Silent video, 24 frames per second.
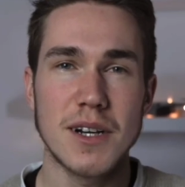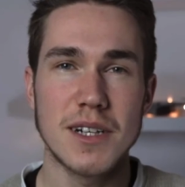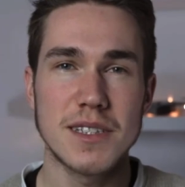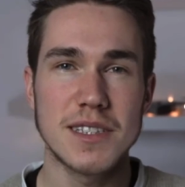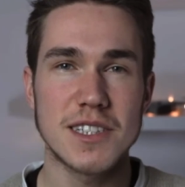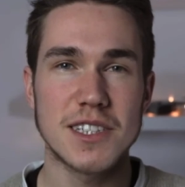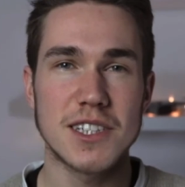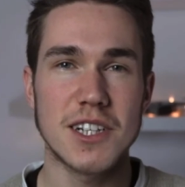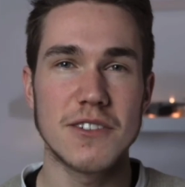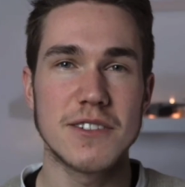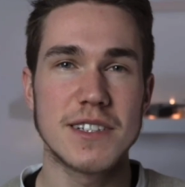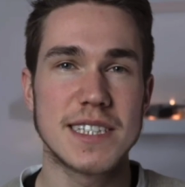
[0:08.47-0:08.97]
gonna
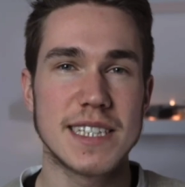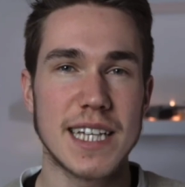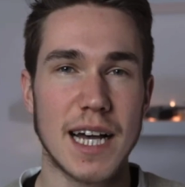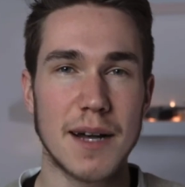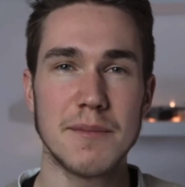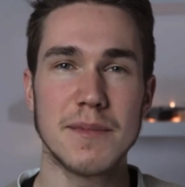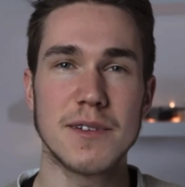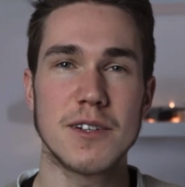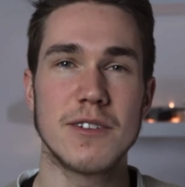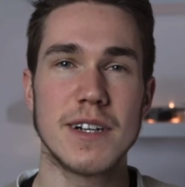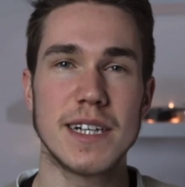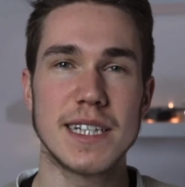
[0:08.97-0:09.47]
show you
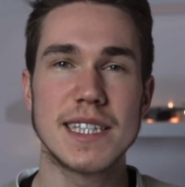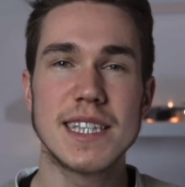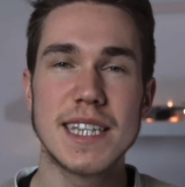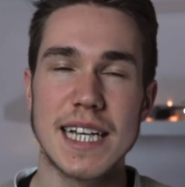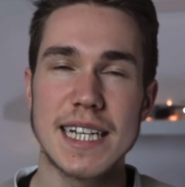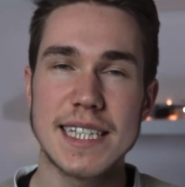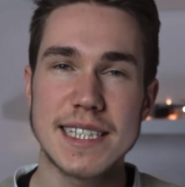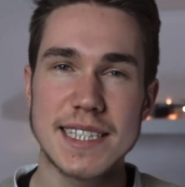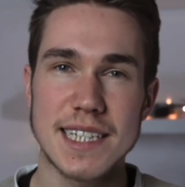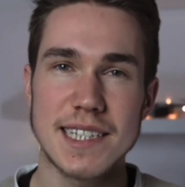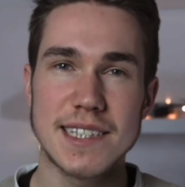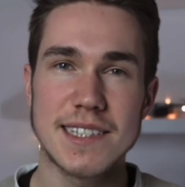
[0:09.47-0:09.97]
some great
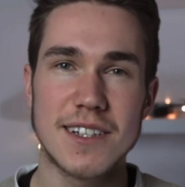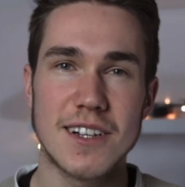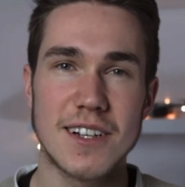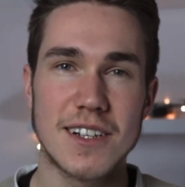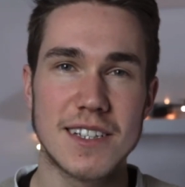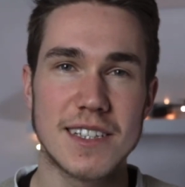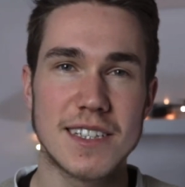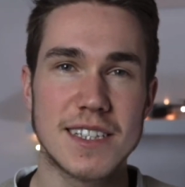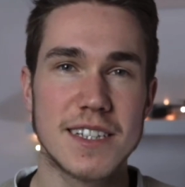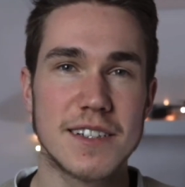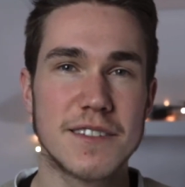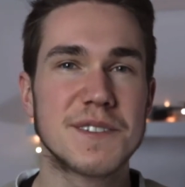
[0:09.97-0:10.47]
lens
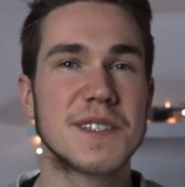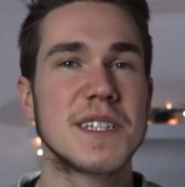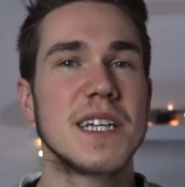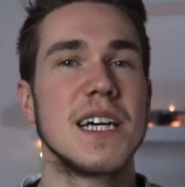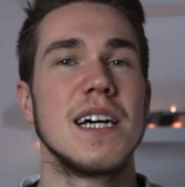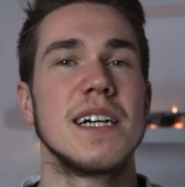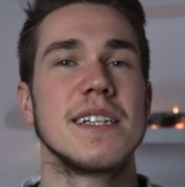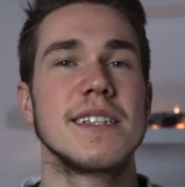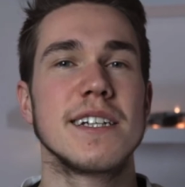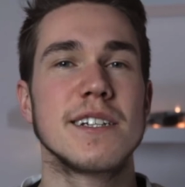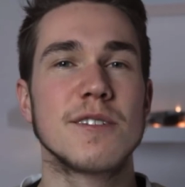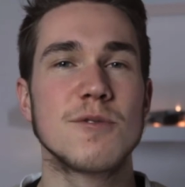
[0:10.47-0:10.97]
alternatives
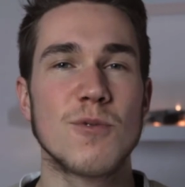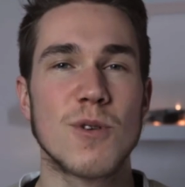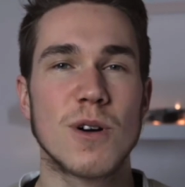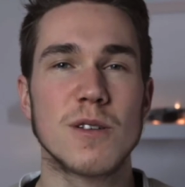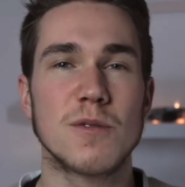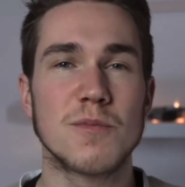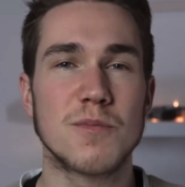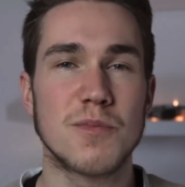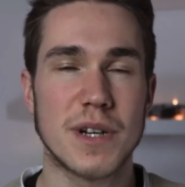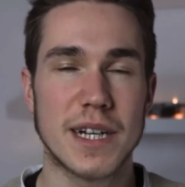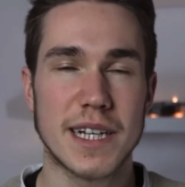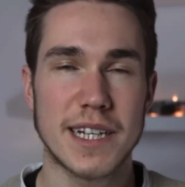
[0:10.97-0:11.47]
that
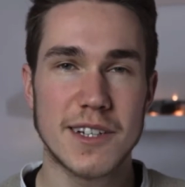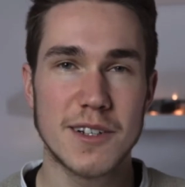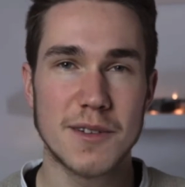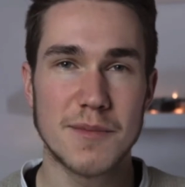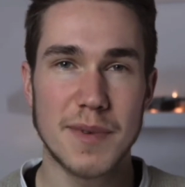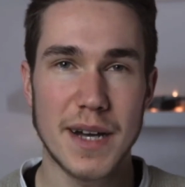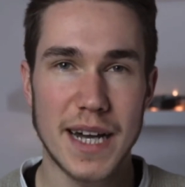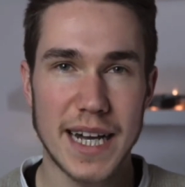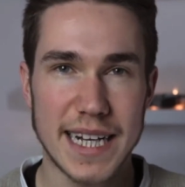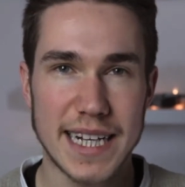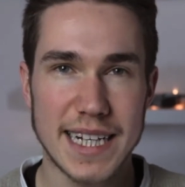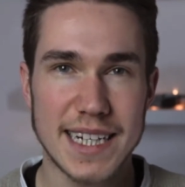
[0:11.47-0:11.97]
won't break your
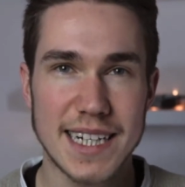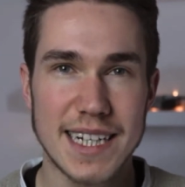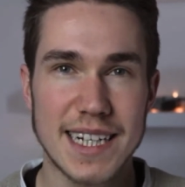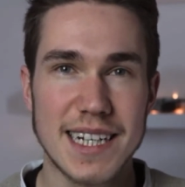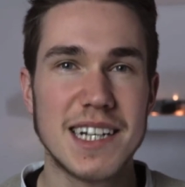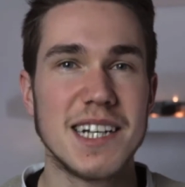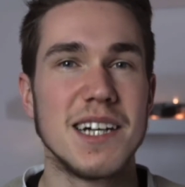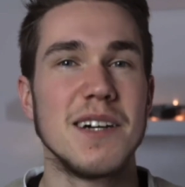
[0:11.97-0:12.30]
bank.